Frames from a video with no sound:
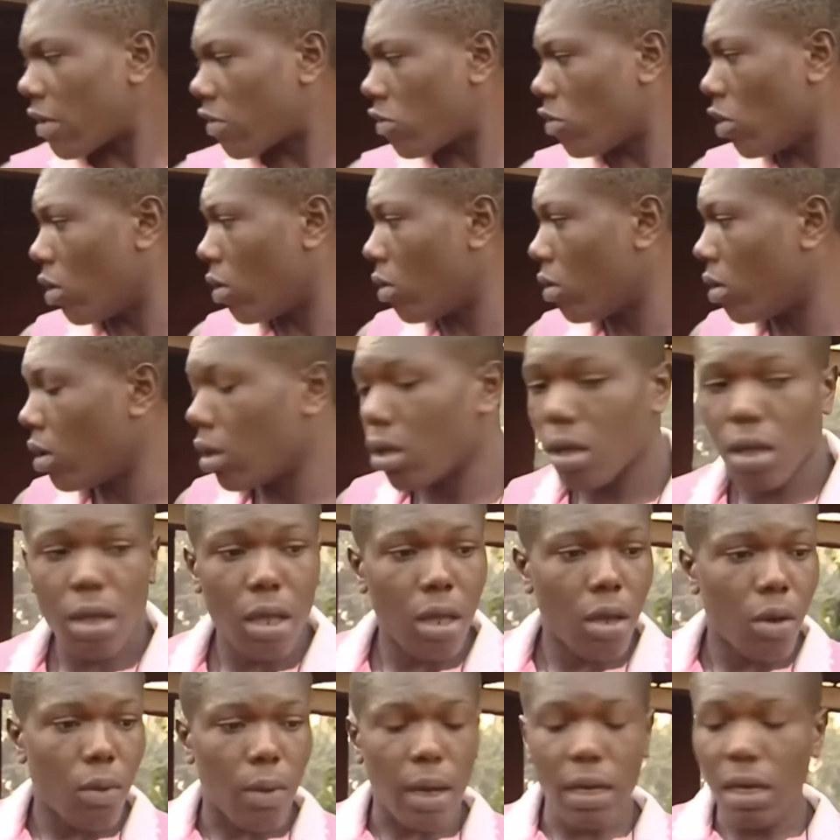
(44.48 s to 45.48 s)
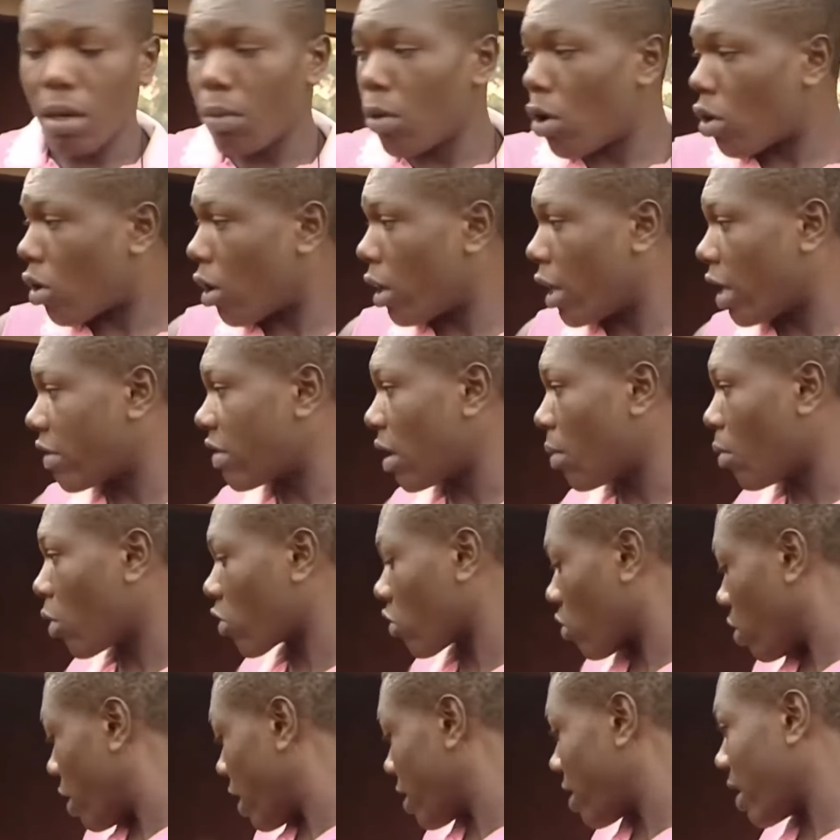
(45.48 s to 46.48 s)
Masio, one name will come here say
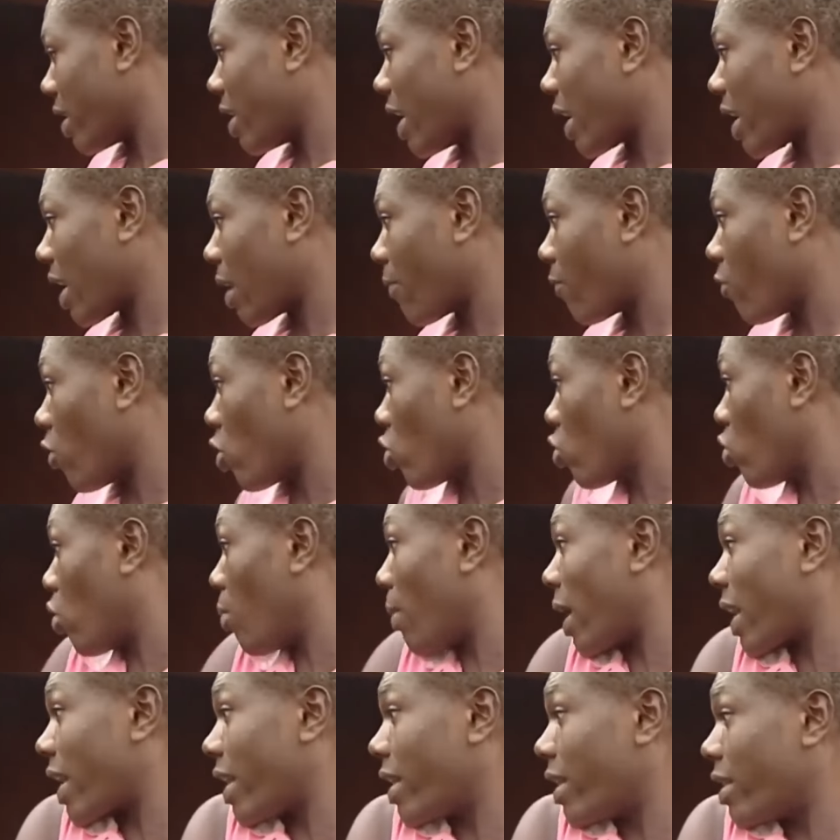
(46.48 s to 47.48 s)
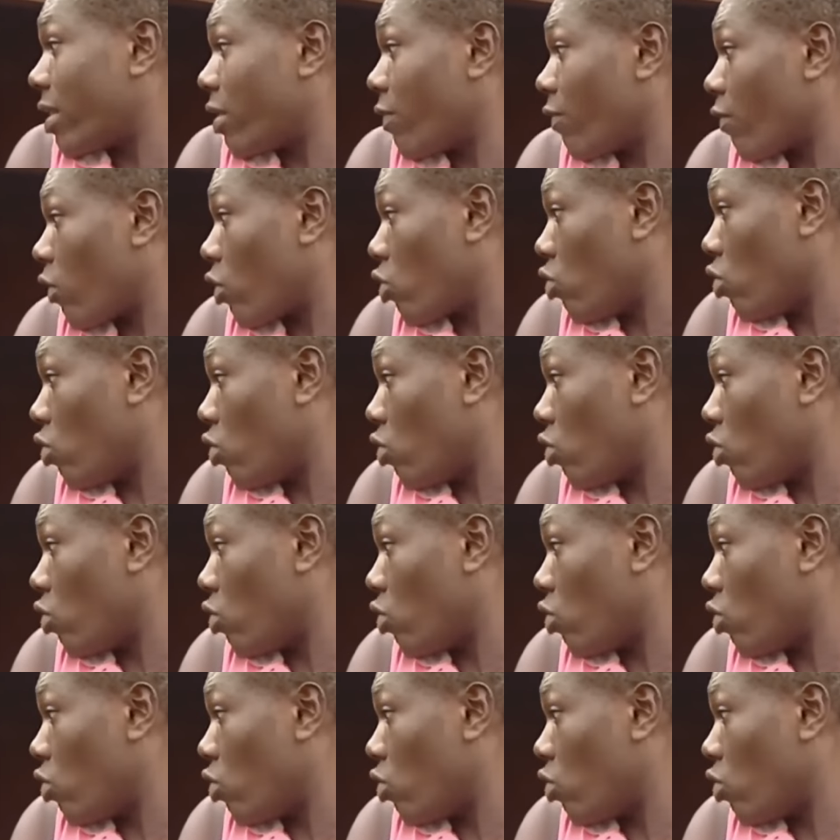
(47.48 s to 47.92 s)
must collect any akara before you go make anything